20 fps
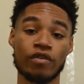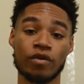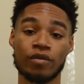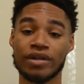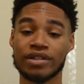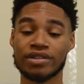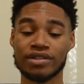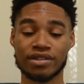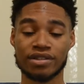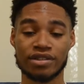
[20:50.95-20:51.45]

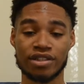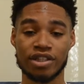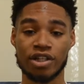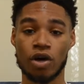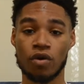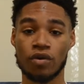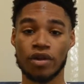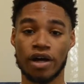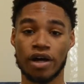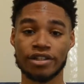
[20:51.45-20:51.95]
wins, the
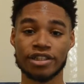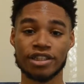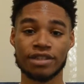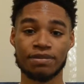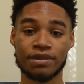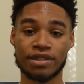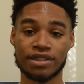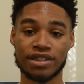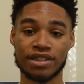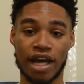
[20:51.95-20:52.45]

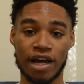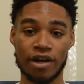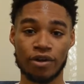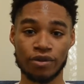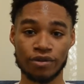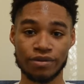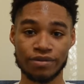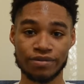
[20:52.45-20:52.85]
undisputed title.